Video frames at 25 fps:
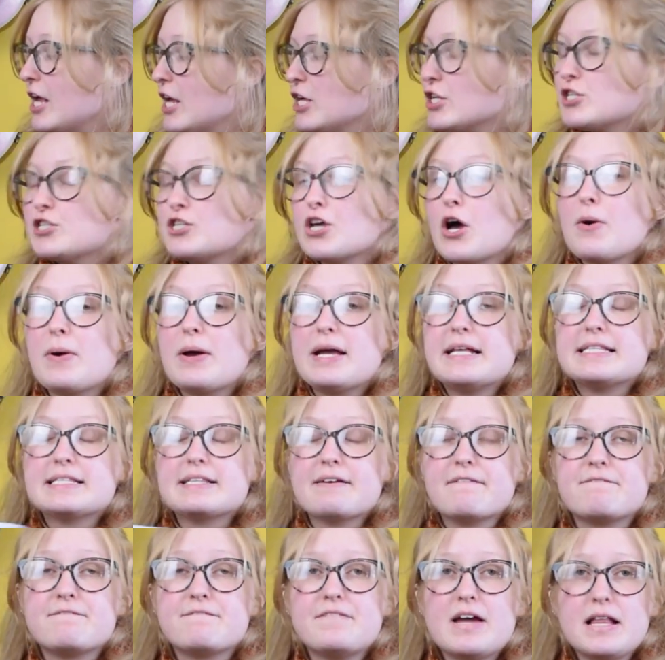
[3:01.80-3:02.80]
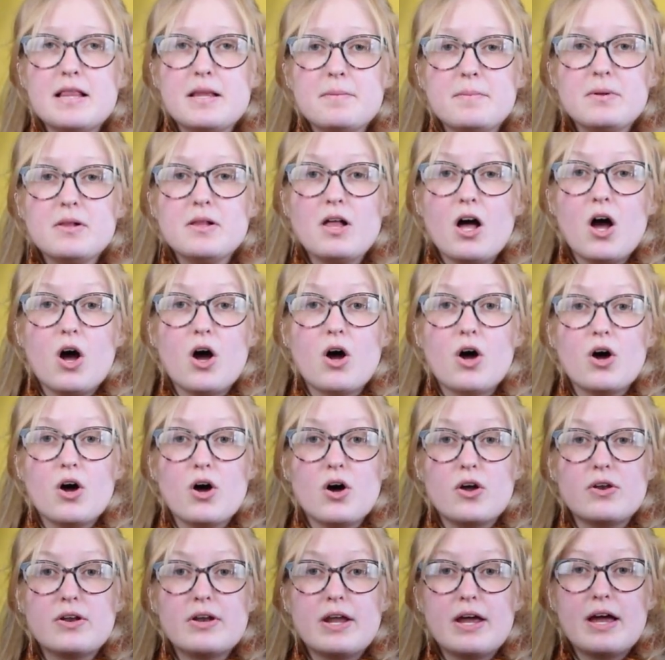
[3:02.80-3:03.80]
So it's available
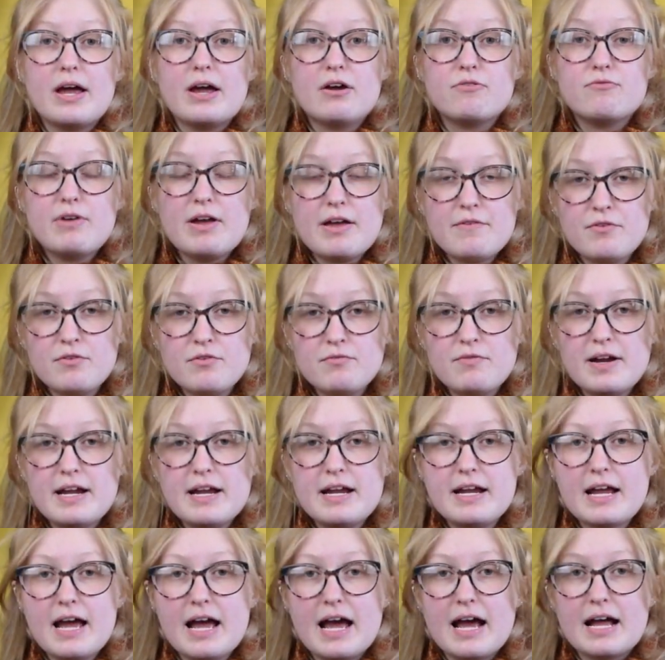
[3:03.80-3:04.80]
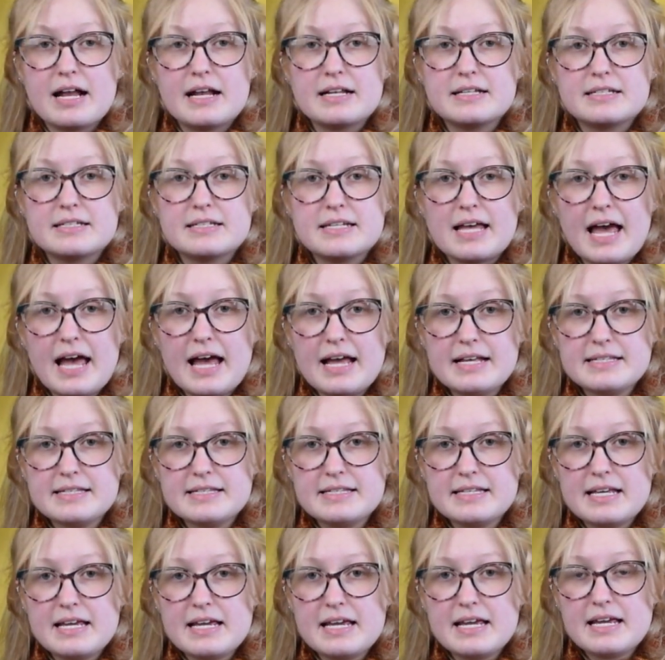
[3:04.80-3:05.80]
on Ravelry and
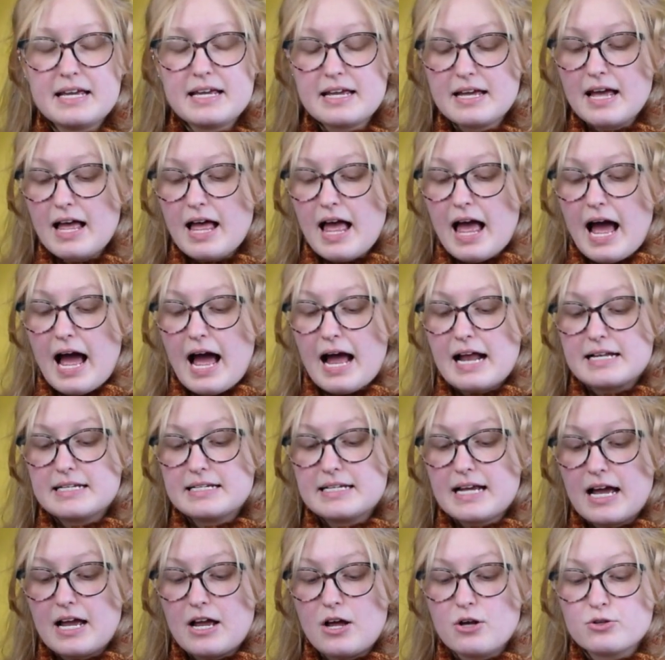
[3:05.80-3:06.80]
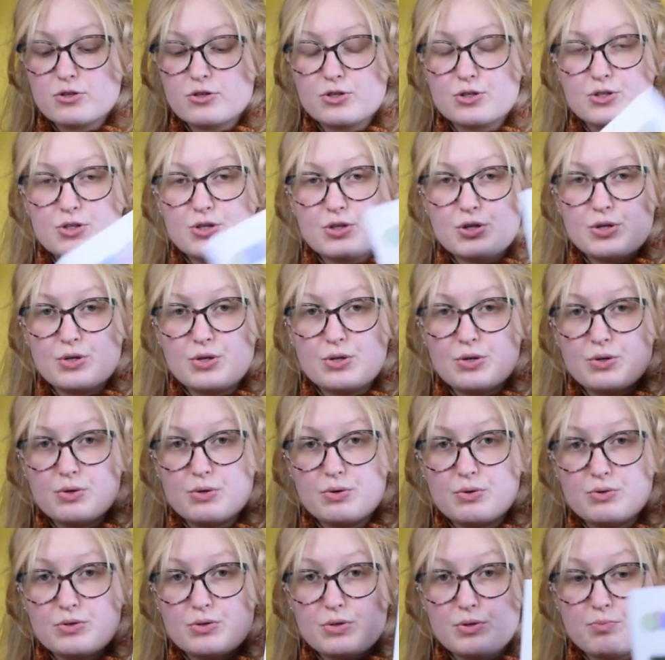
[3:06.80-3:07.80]
Etsy, and I also
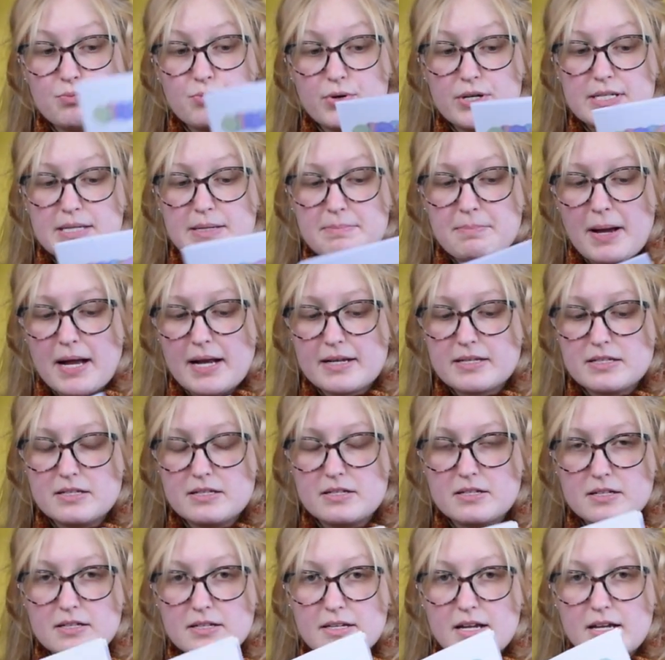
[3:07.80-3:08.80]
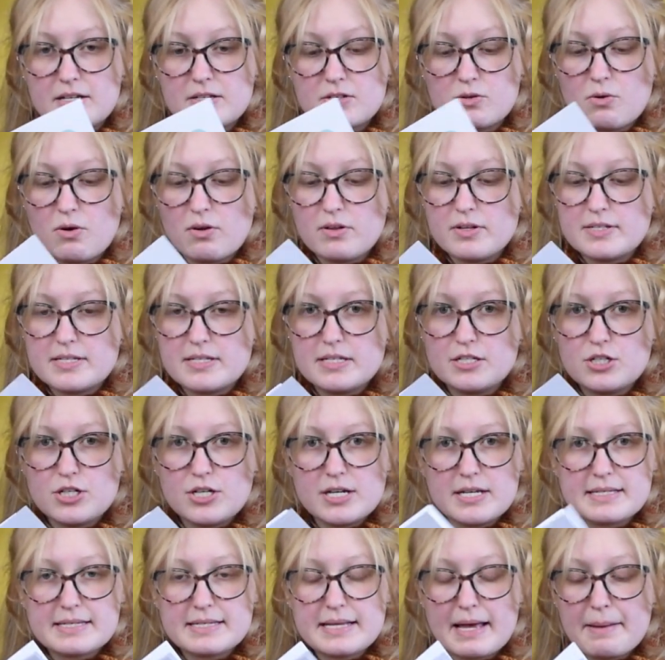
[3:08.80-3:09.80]
do printed patterns and nice quality
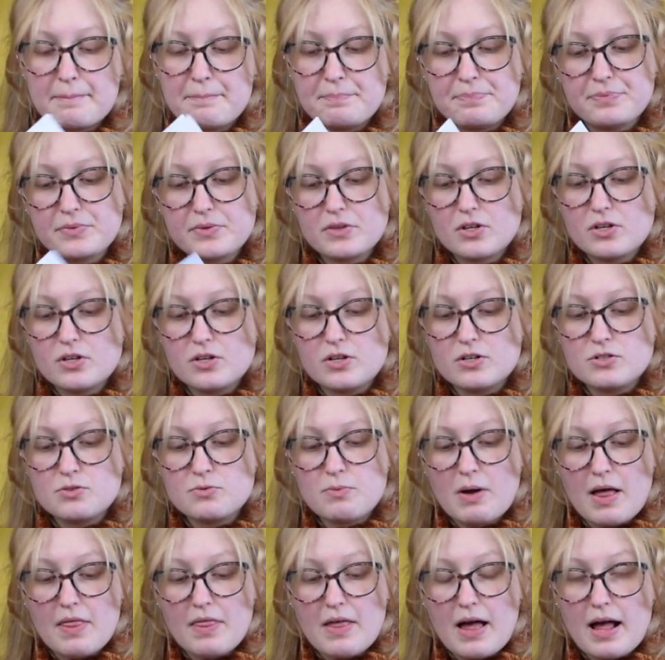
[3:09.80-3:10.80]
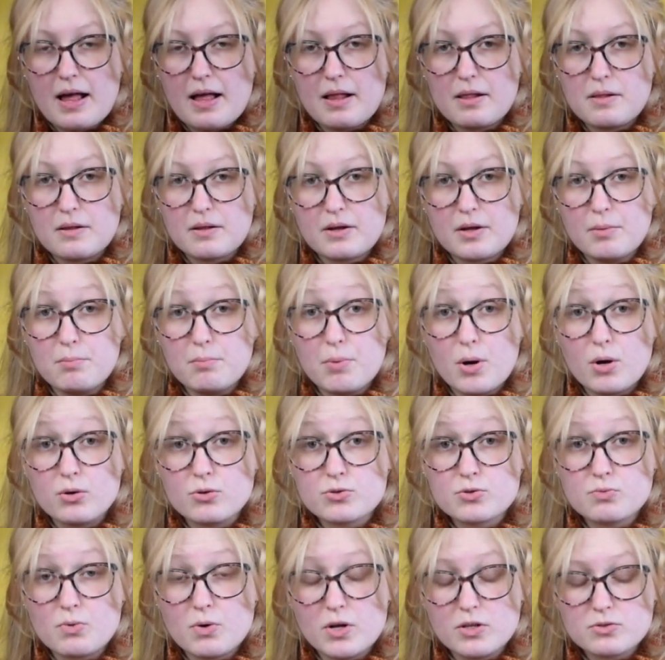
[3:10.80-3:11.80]
GSM as well that I'll
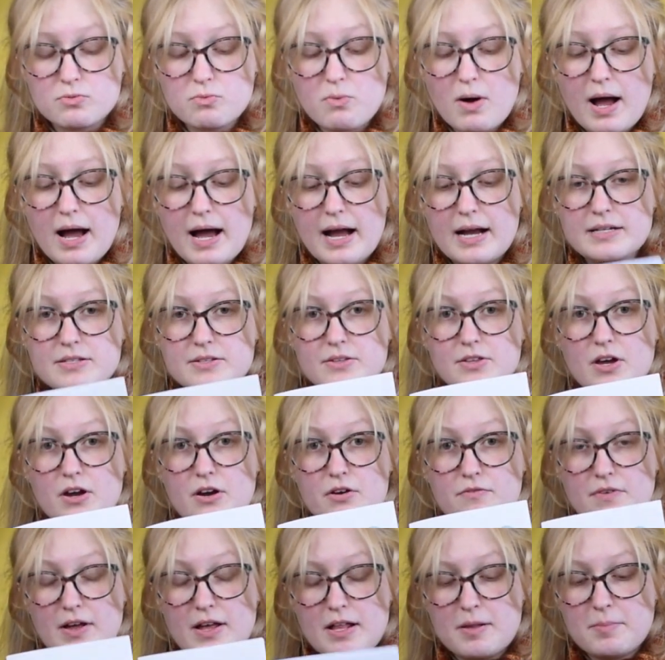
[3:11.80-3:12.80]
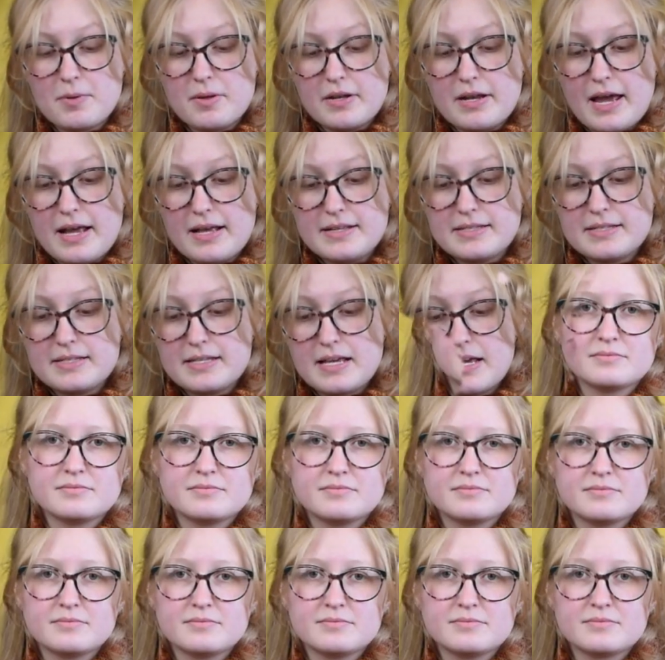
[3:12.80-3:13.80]
compose worldwide. They're available on Etsy.